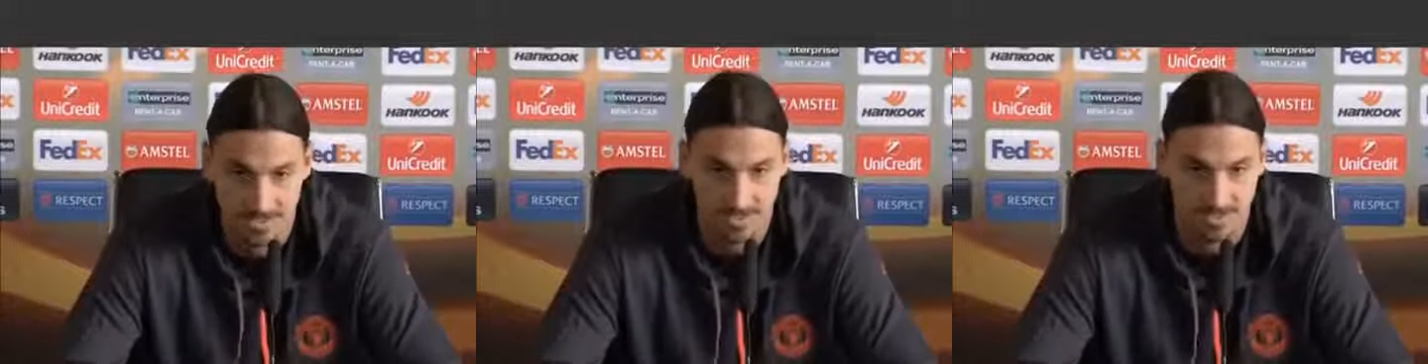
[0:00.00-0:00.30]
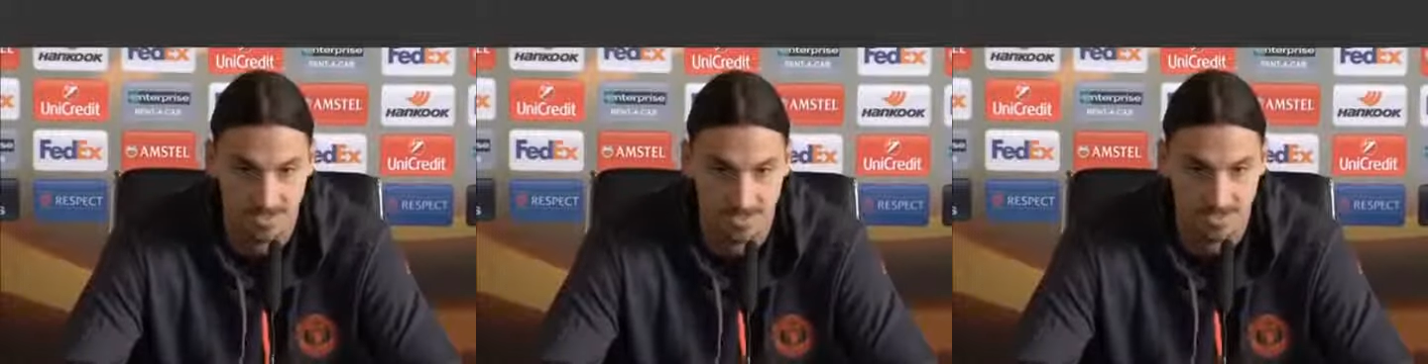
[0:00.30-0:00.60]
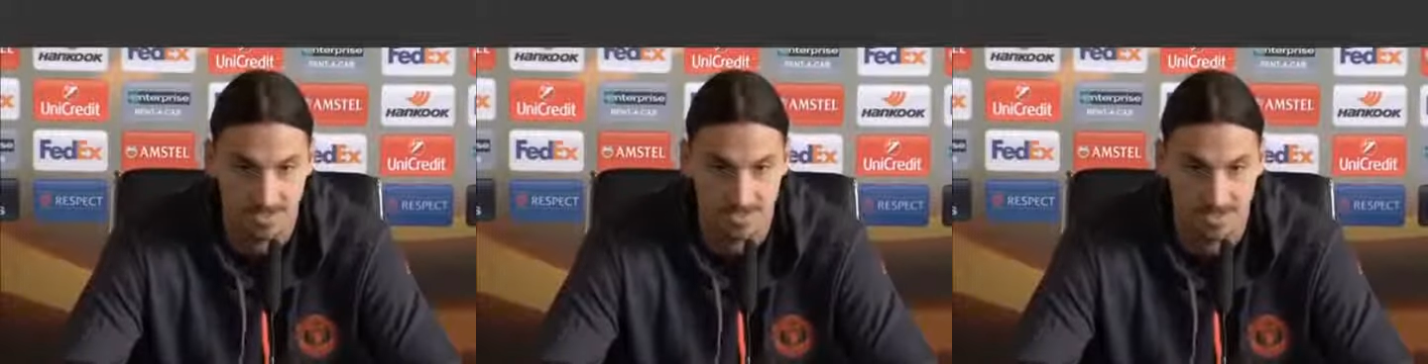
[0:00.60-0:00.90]
And
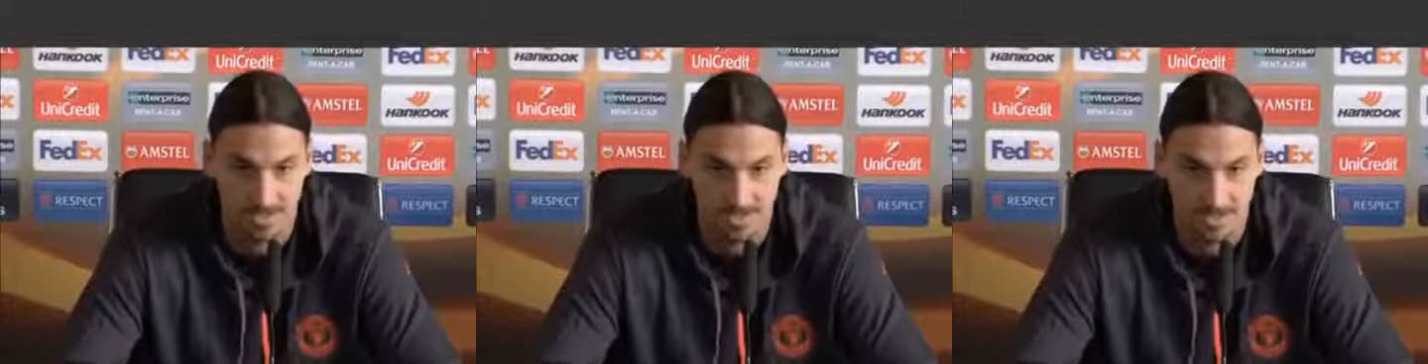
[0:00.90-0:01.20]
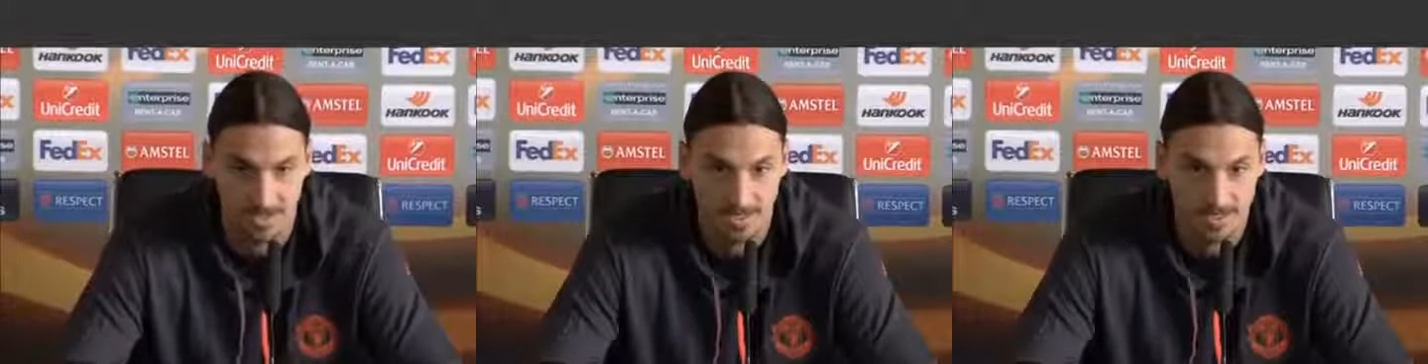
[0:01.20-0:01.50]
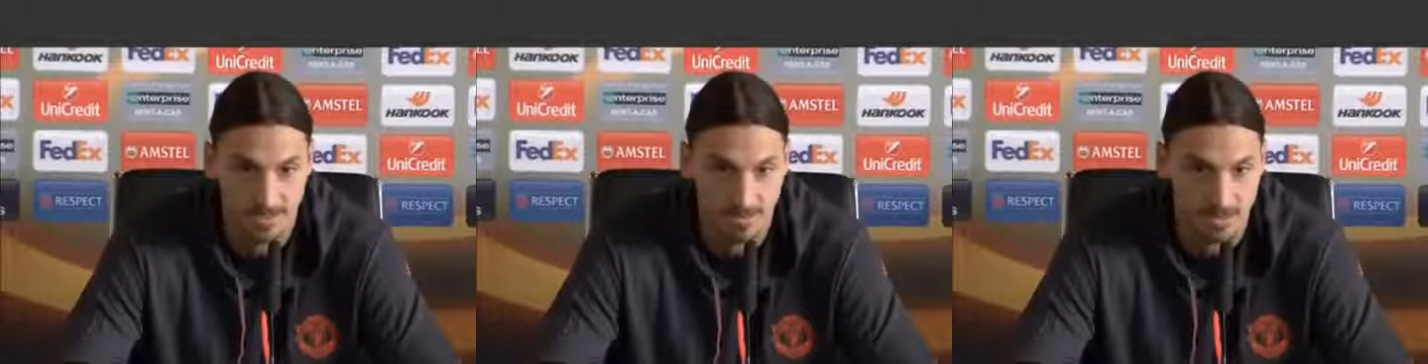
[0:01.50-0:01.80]

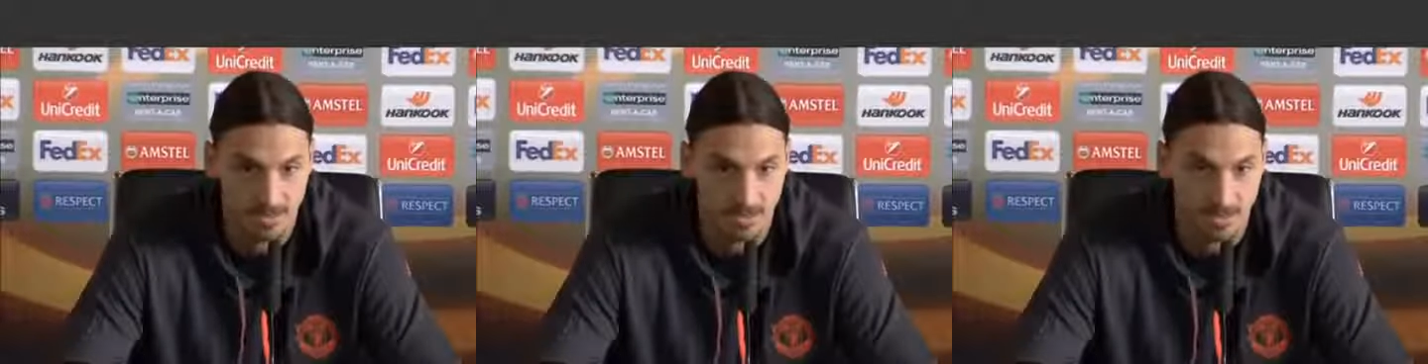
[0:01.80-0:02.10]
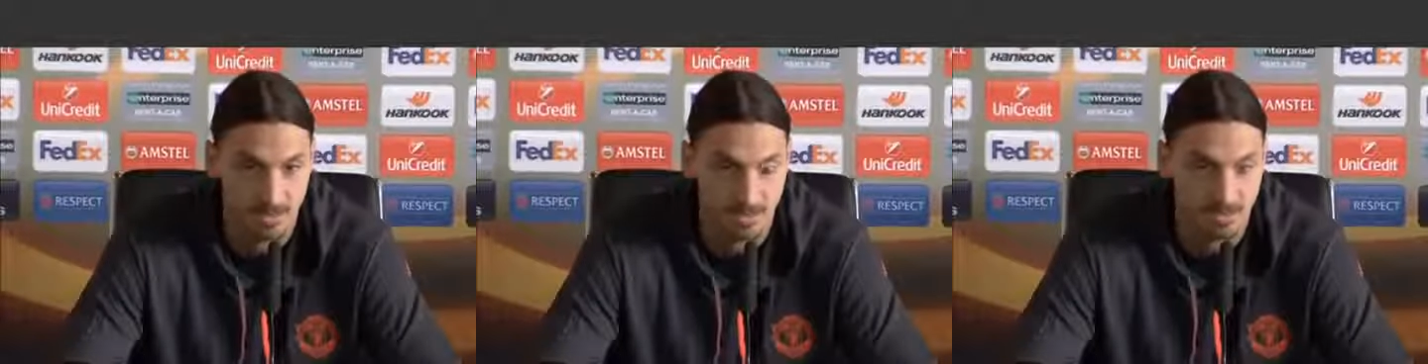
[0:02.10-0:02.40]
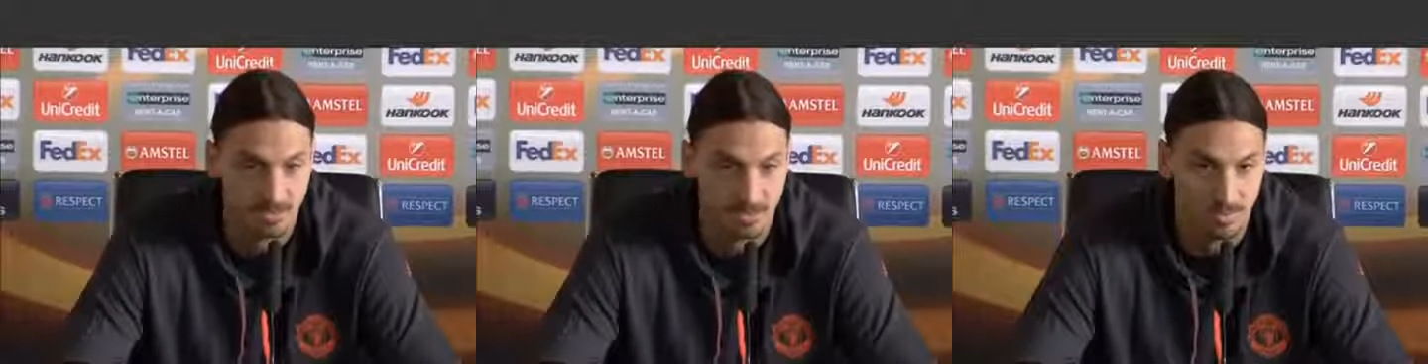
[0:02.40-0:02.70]
I'll make sure also
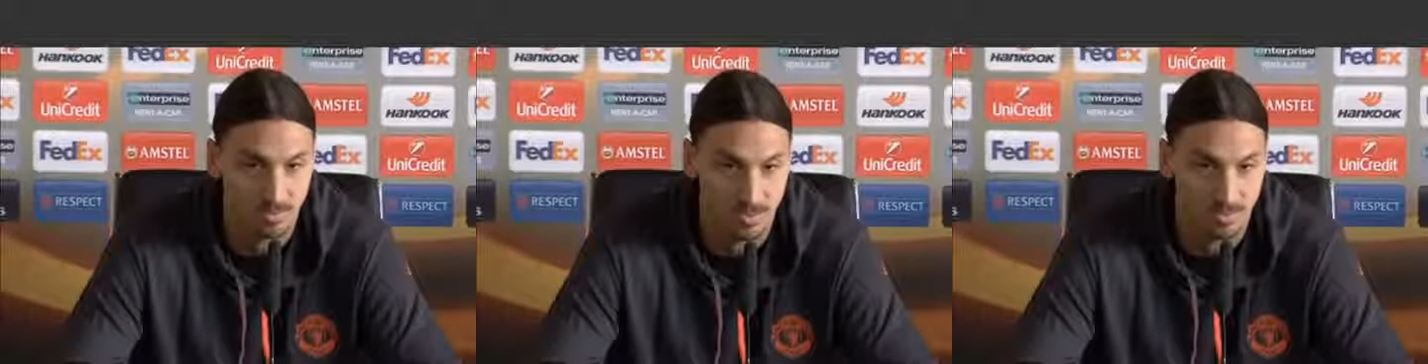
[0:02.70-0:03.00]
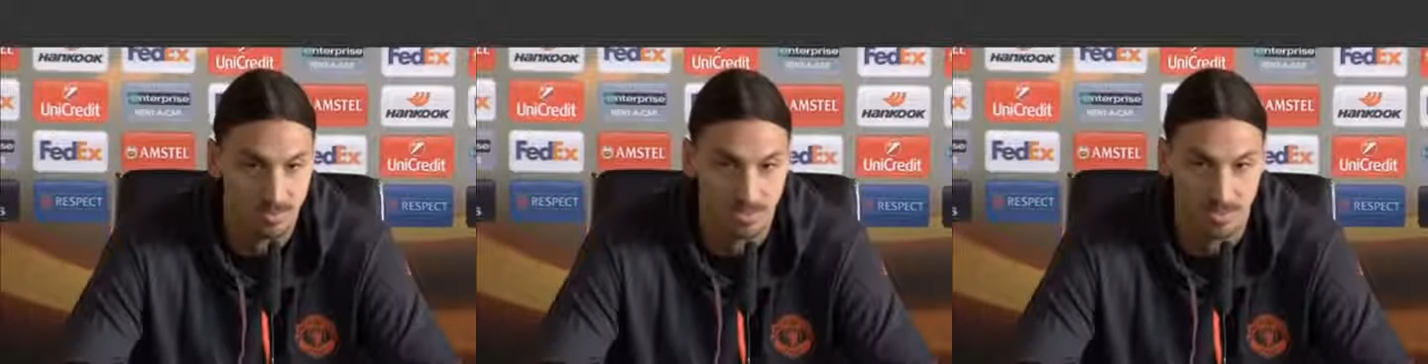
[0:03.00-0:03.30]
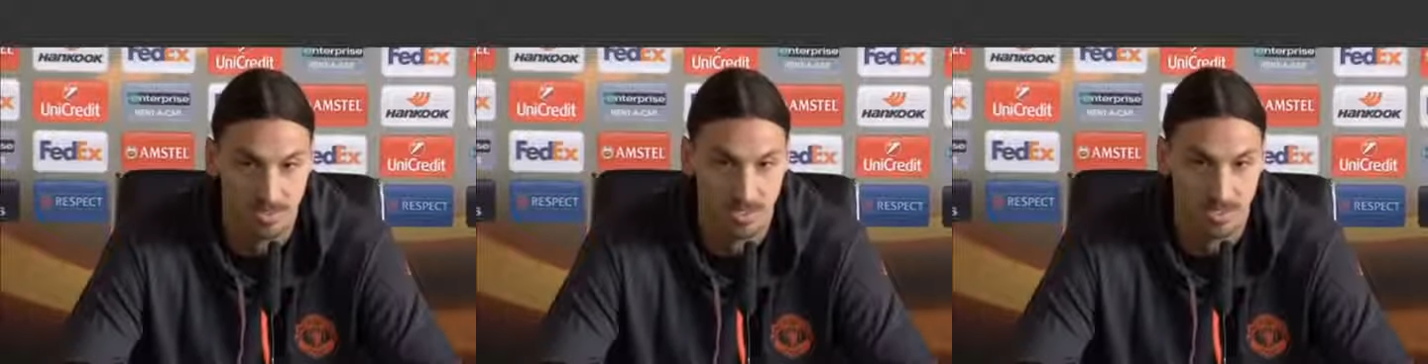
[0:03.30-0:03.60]
tomorrow that we
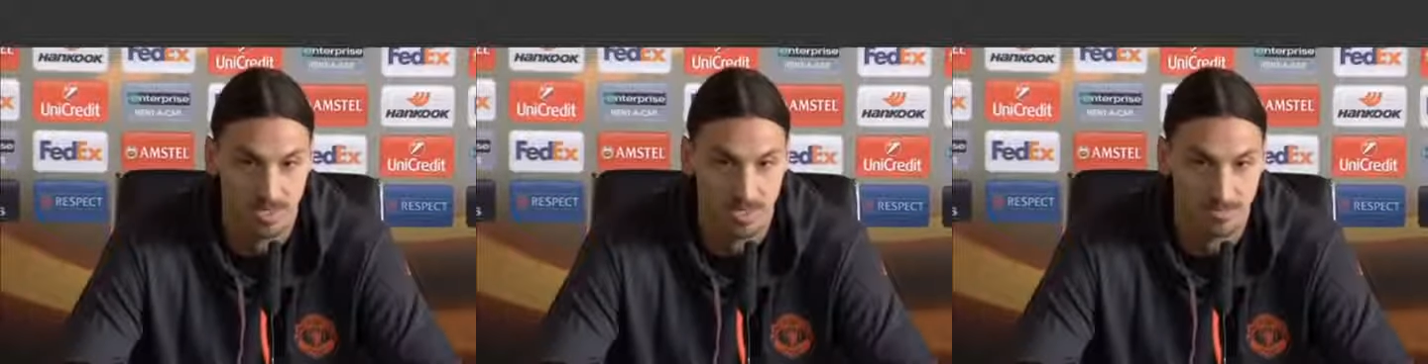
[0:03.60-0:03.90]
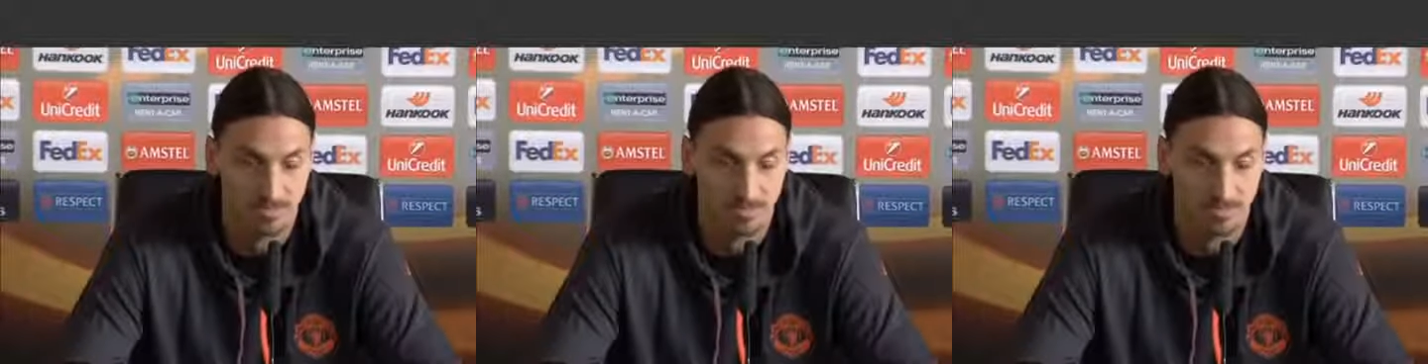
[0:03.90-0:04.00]
win our game,